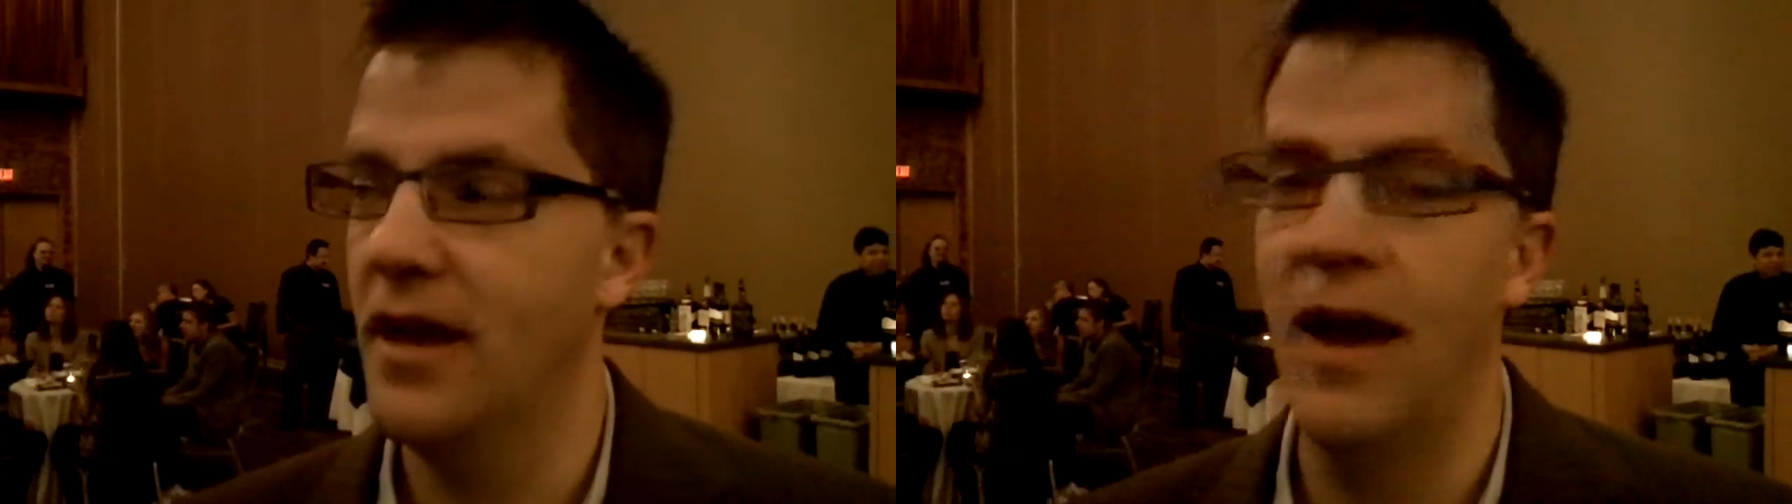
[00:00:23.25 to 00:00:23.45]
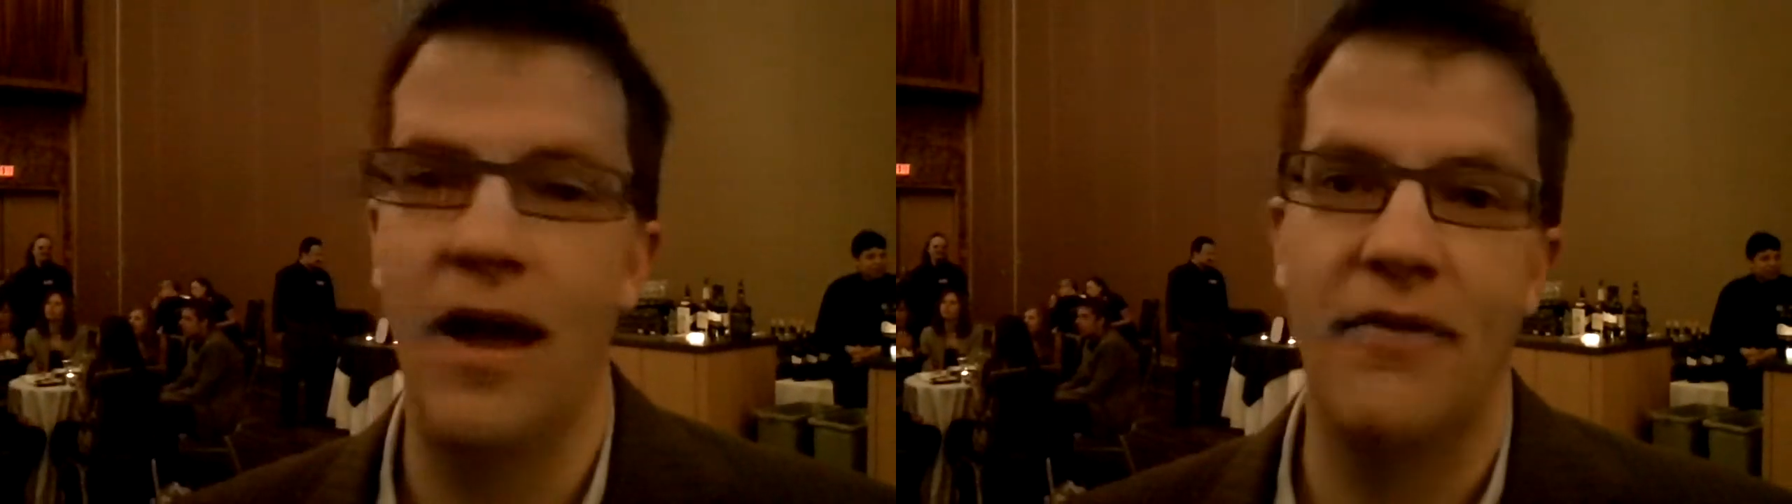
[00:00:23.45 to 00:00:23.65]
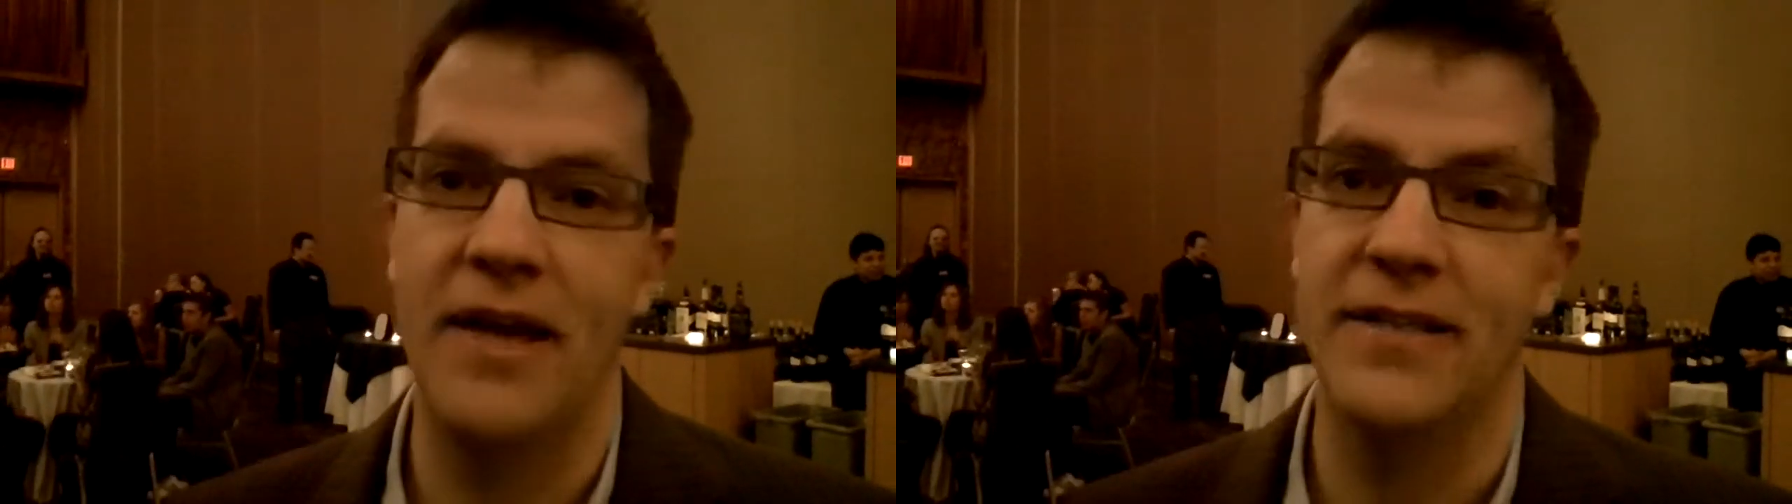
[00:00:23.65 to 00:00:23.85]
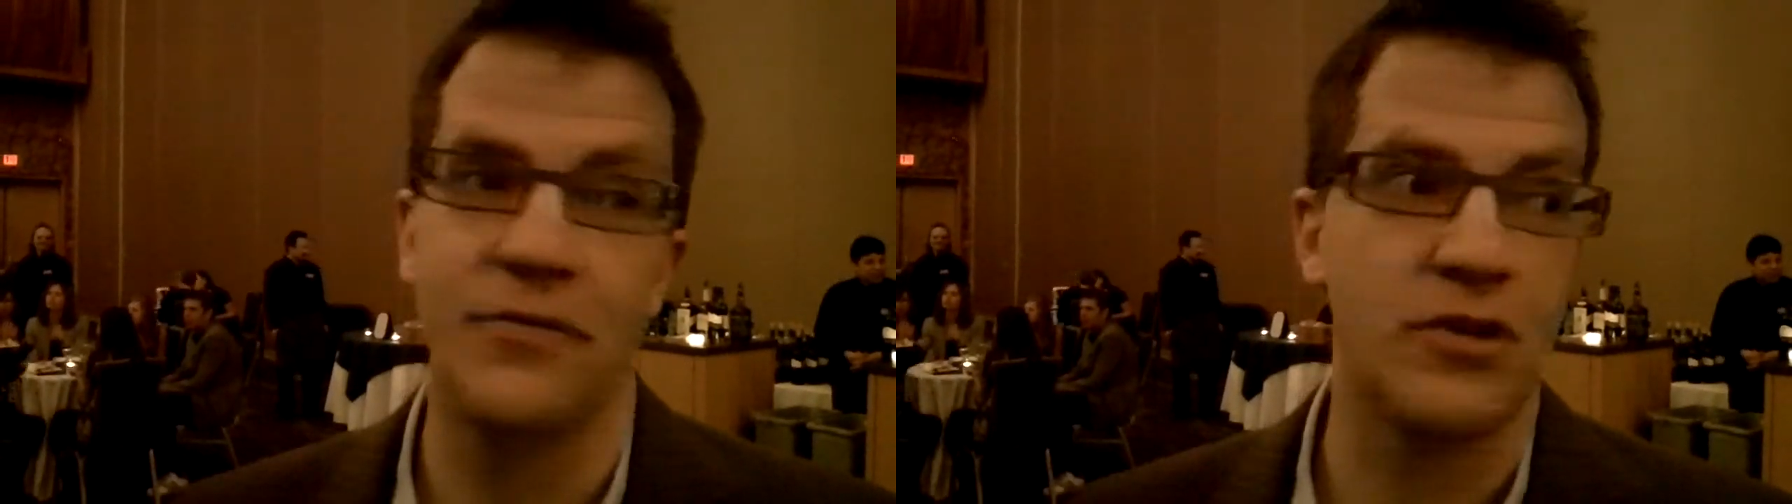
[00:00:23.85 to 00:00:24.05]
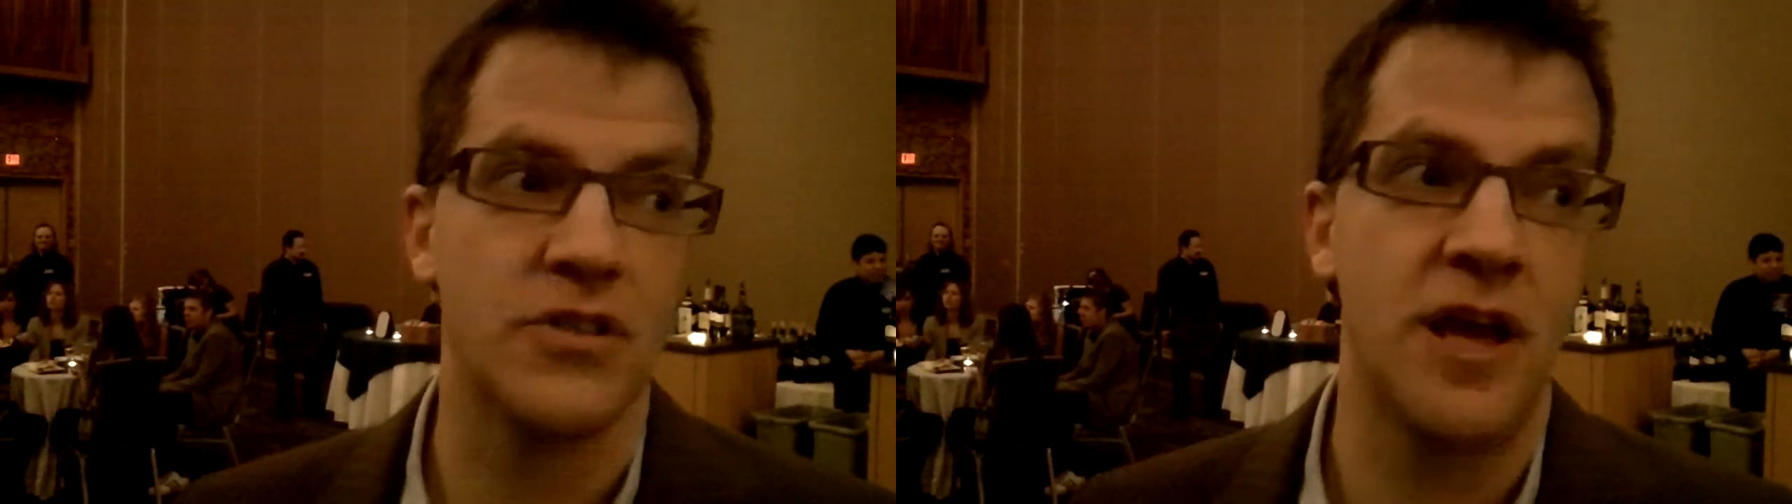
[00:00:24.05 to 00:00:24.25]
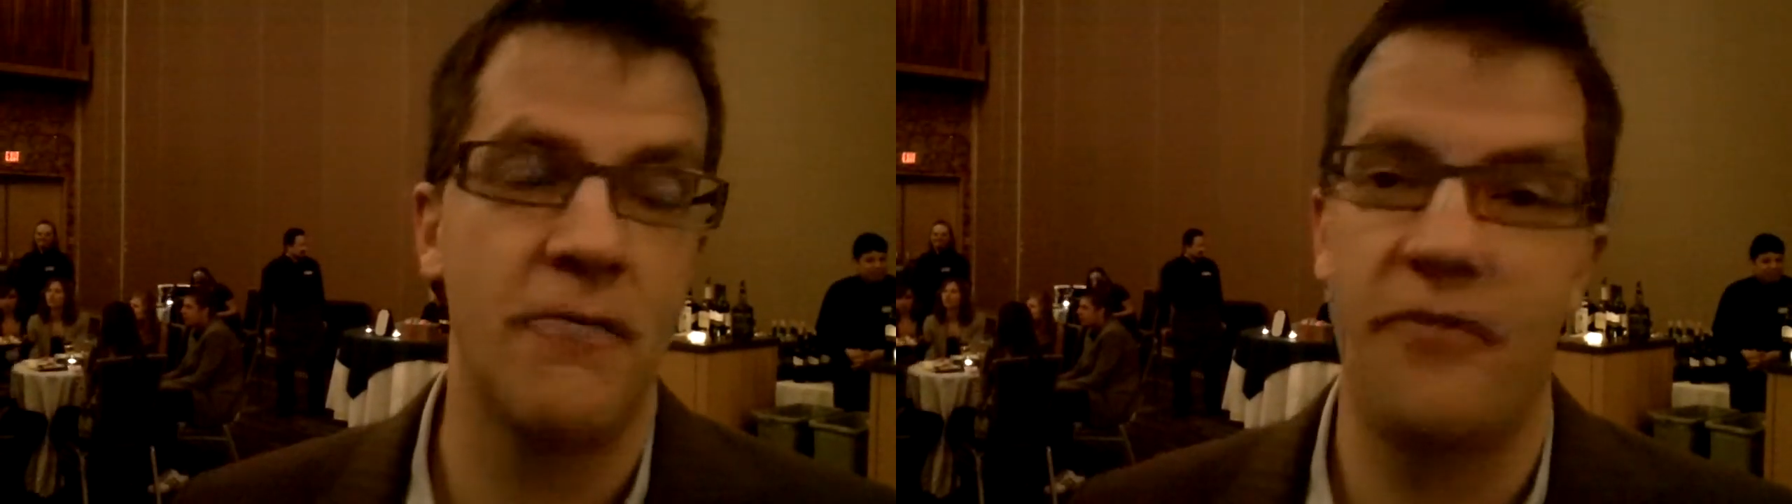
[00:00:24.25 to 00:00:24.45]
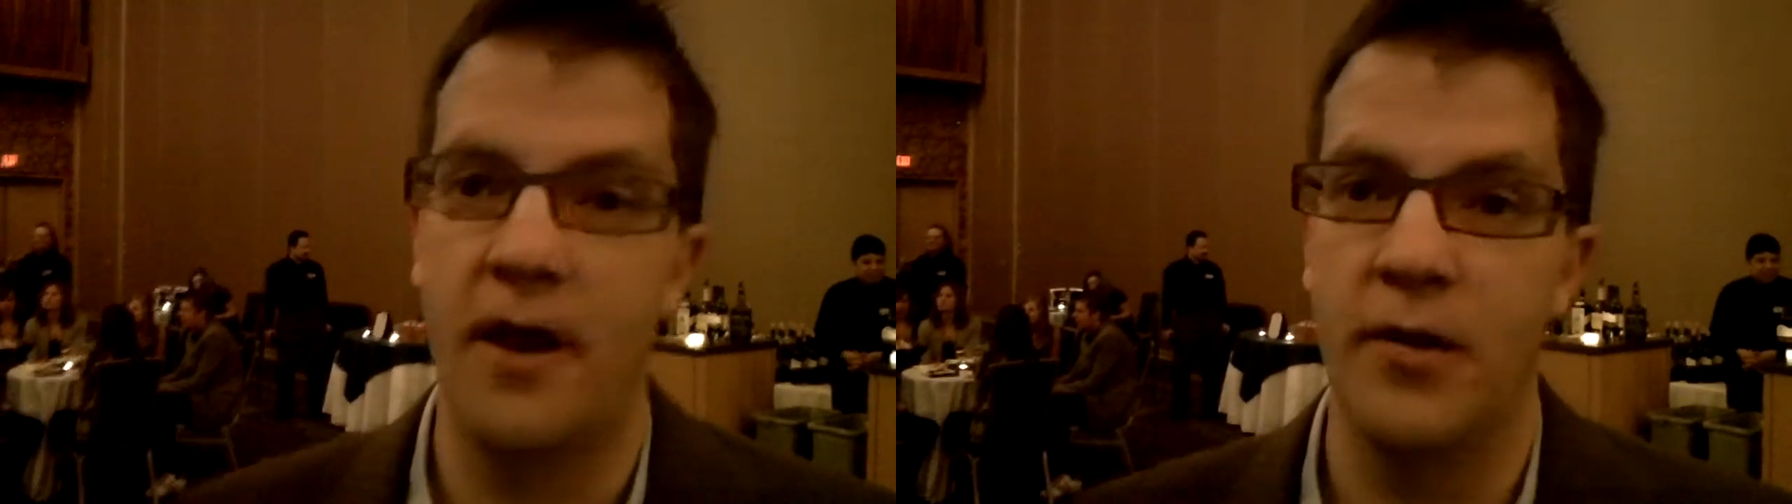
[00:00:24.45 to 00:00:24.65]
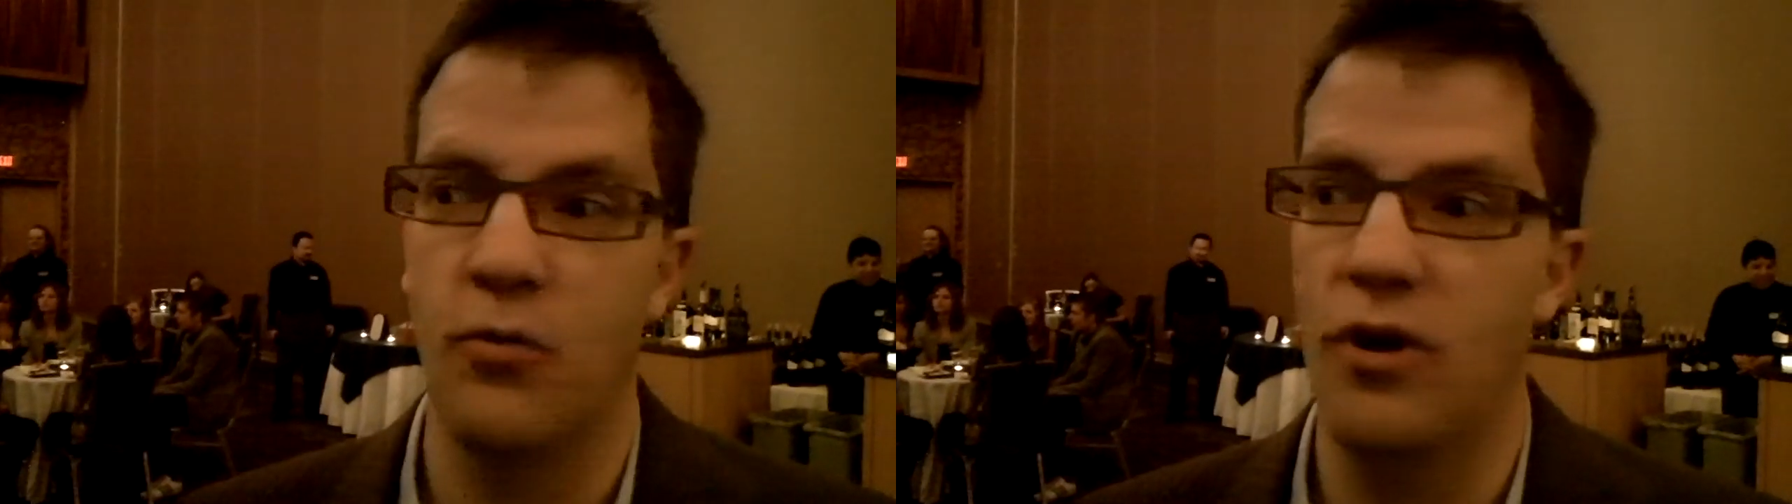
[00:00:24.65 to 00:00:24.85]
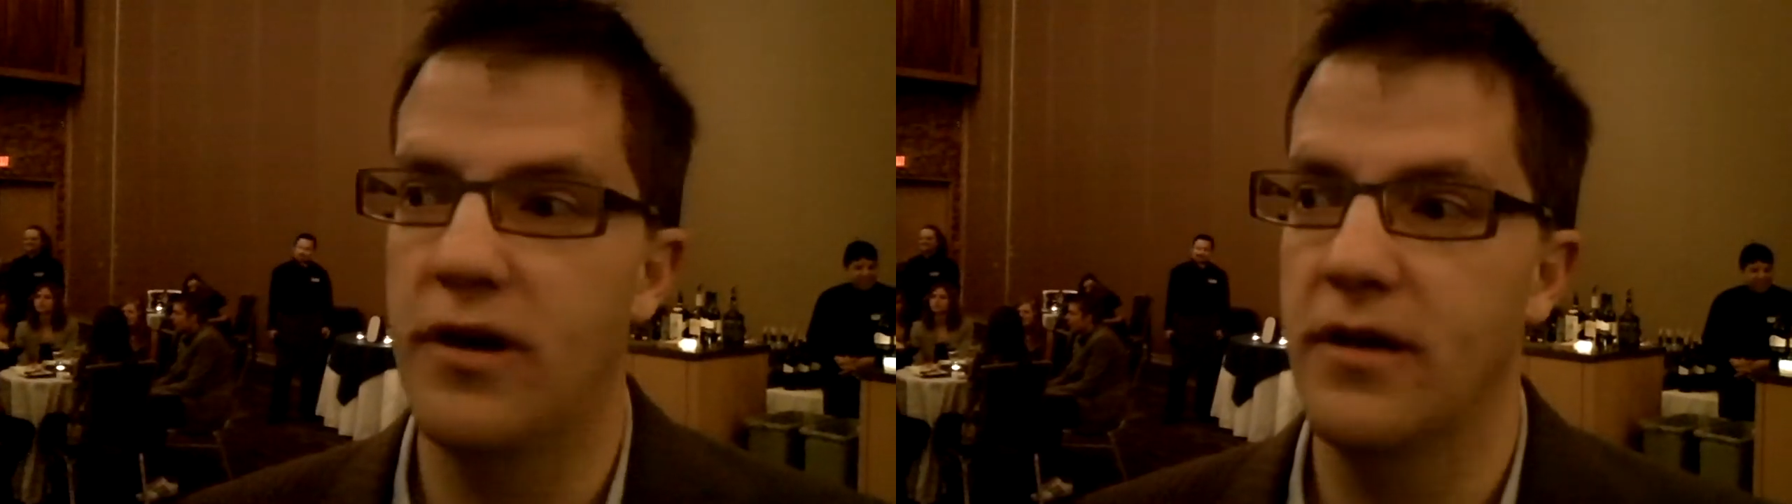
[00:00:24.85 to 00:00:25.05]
I've had a difficult time finding work.